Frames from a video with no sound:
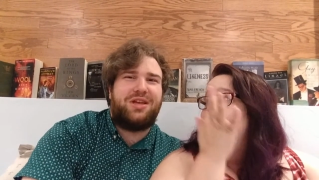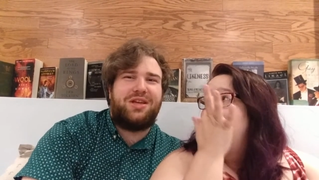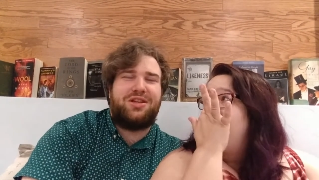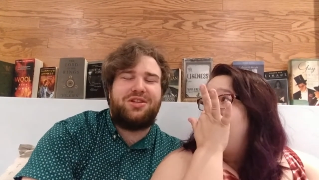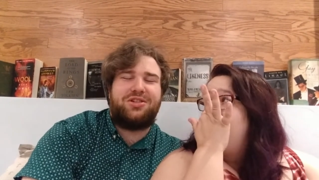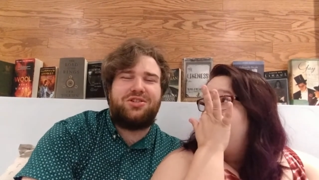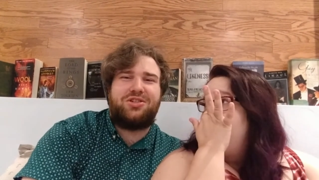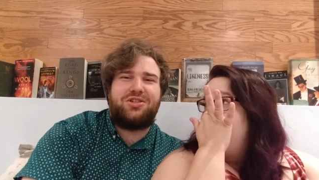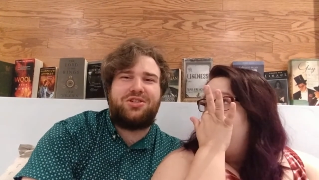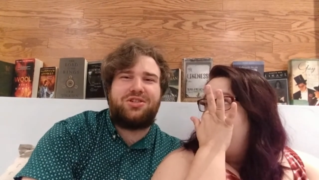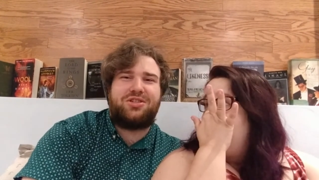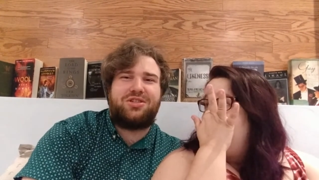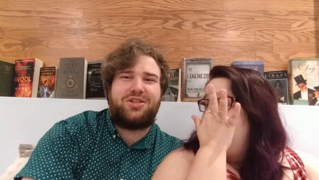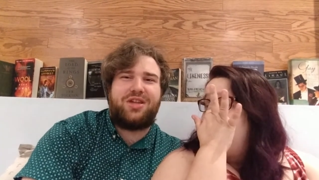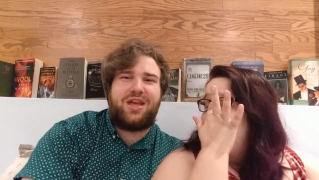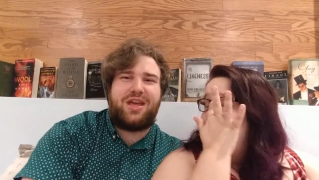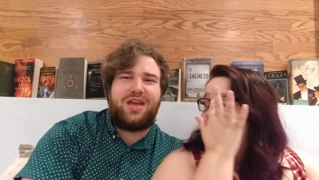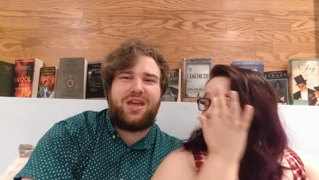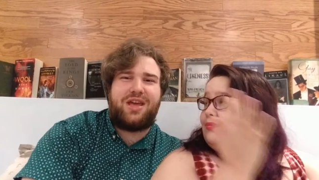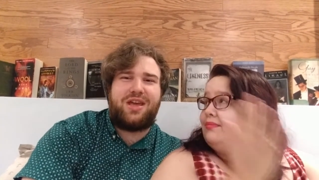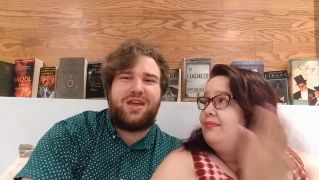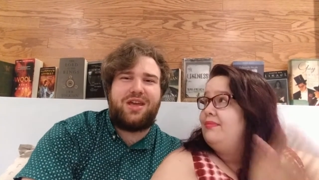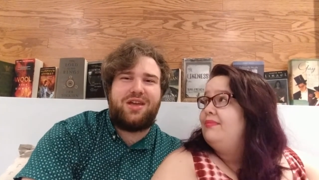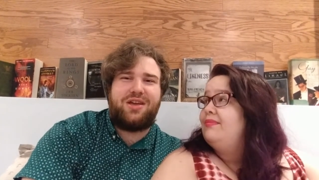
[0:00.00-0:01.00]
Speaker 1: he's just
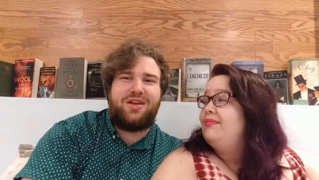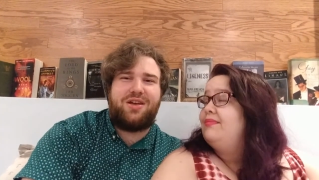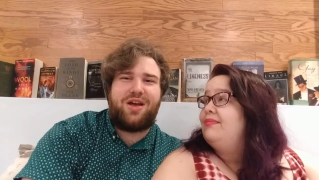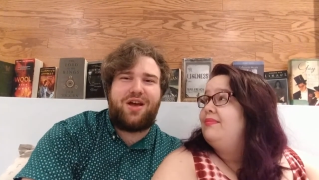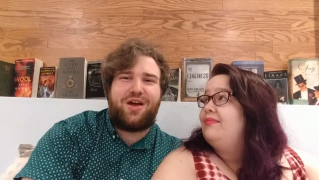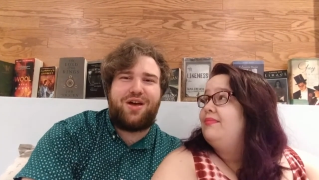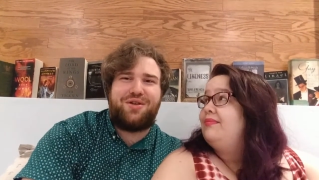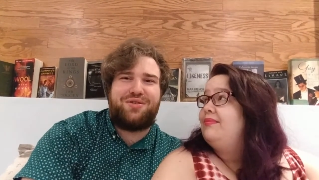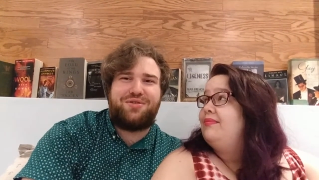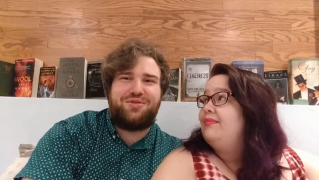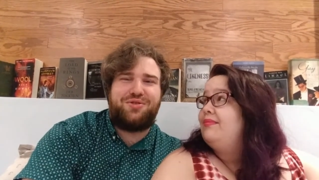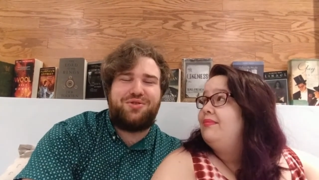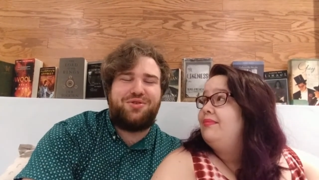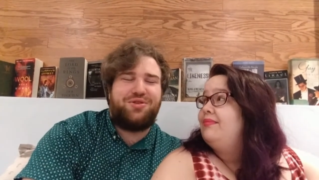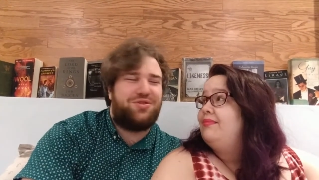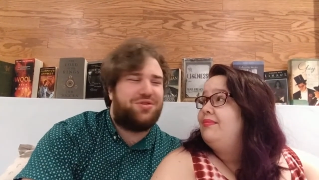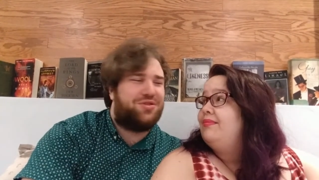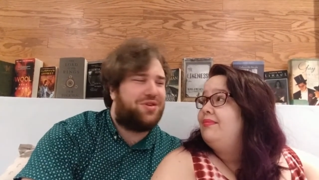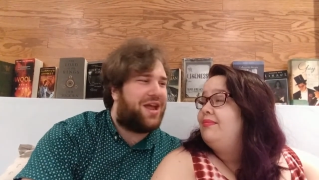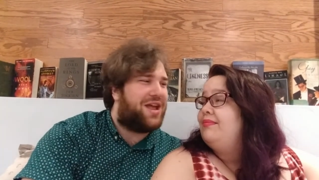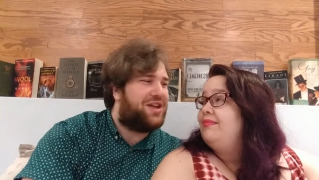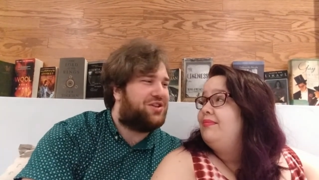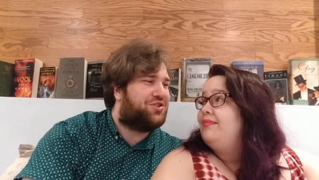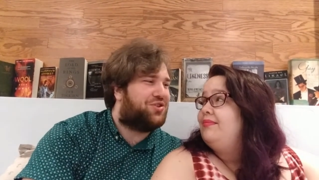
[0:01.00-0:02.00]
a uh,
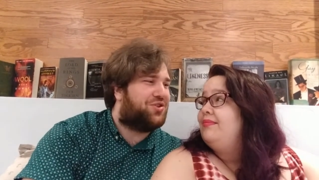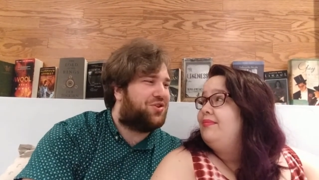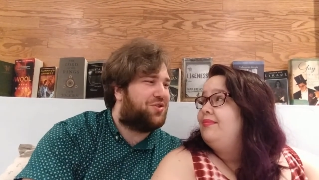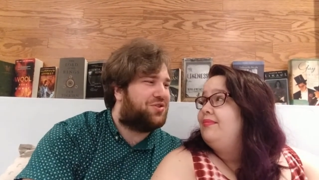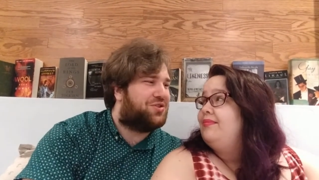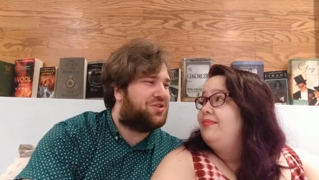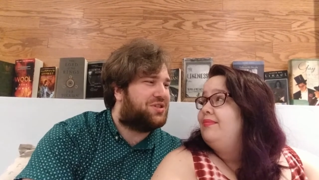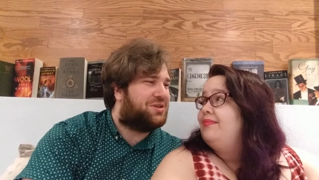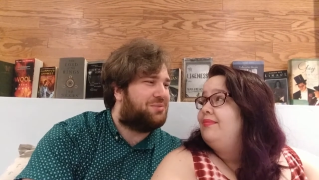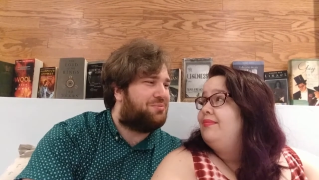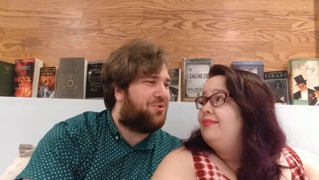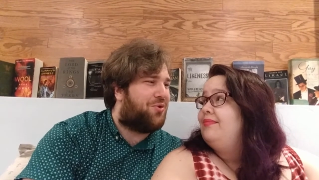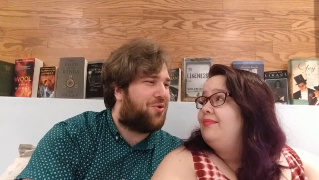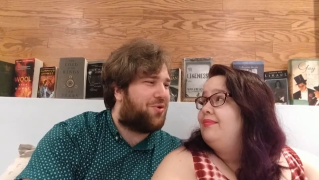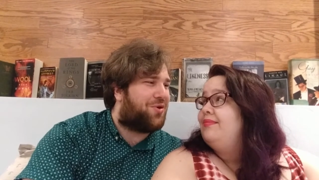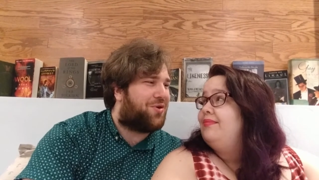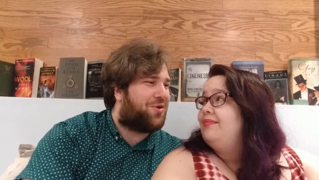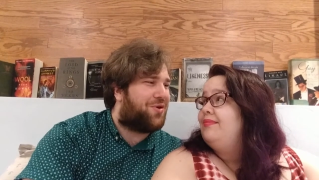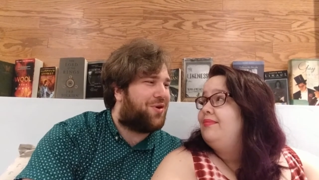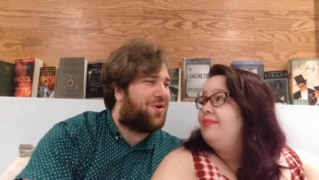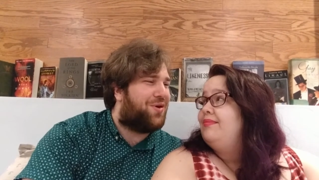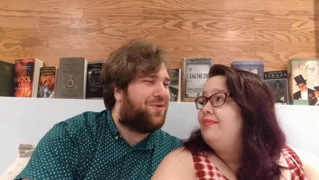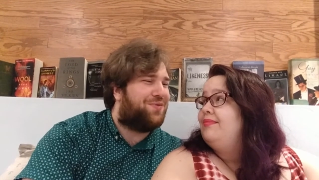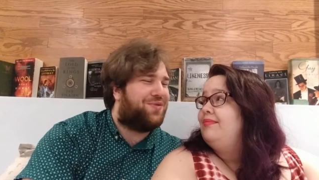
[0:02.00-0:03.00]
good-natured
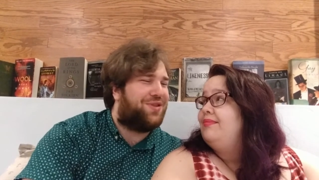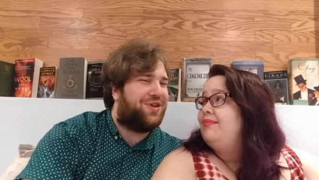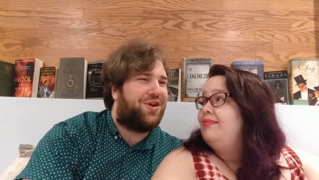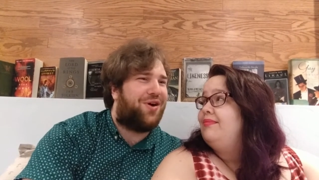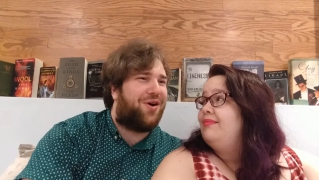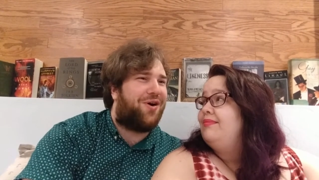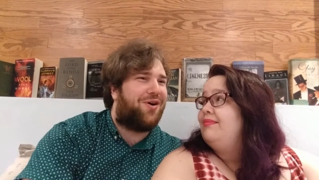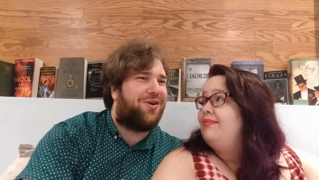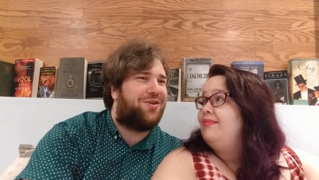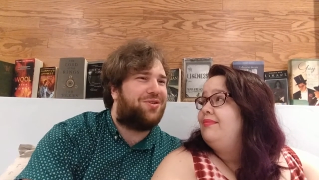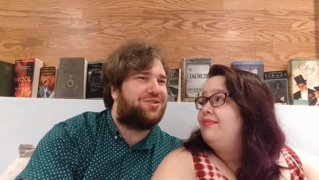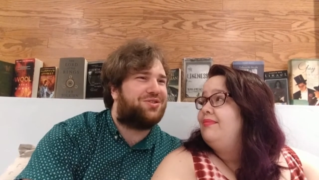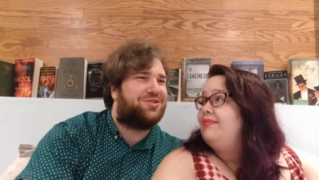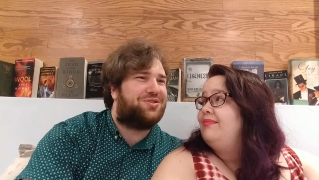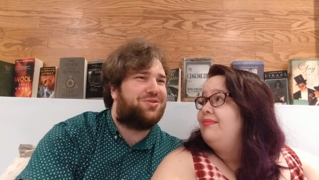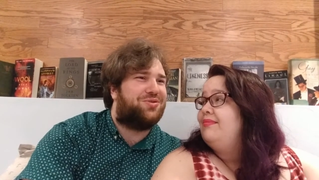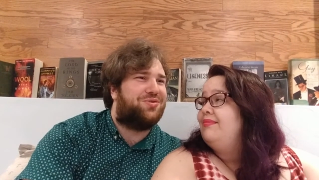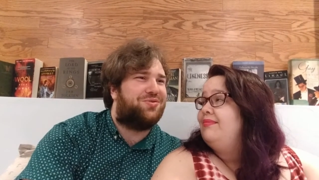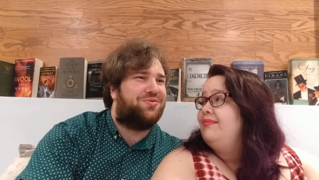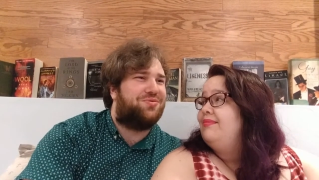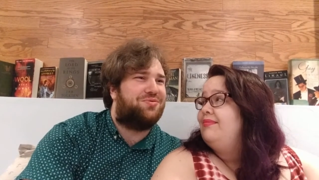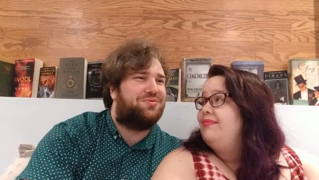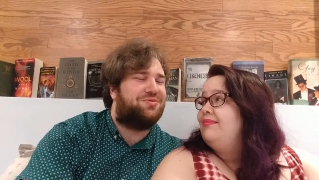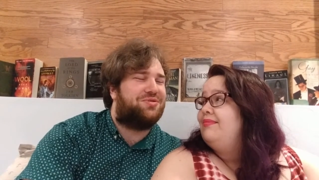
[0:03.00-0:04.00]
supporter of the arts
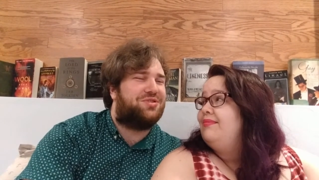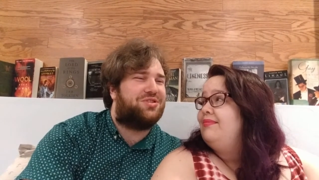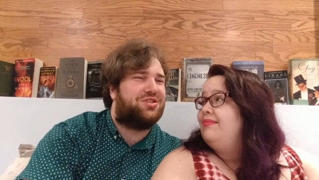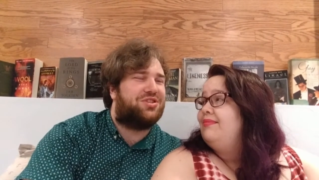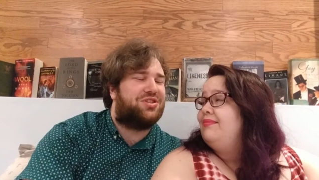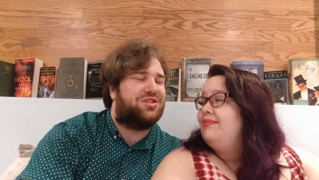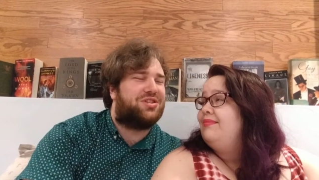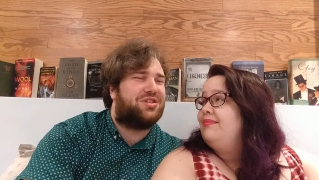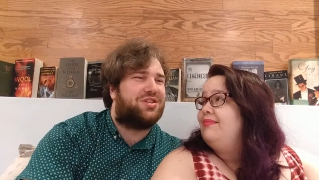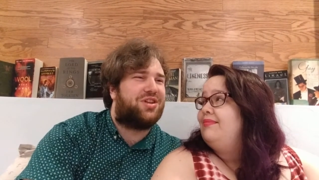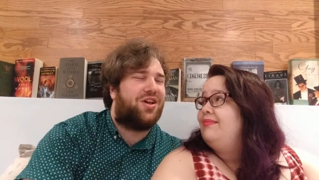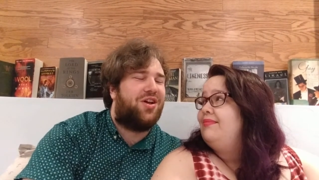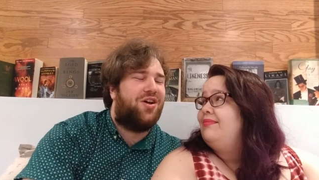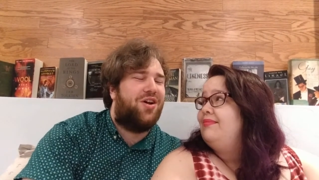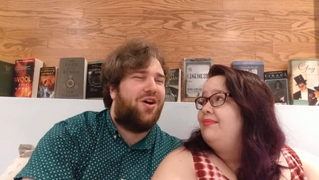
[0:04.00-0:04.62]
who's just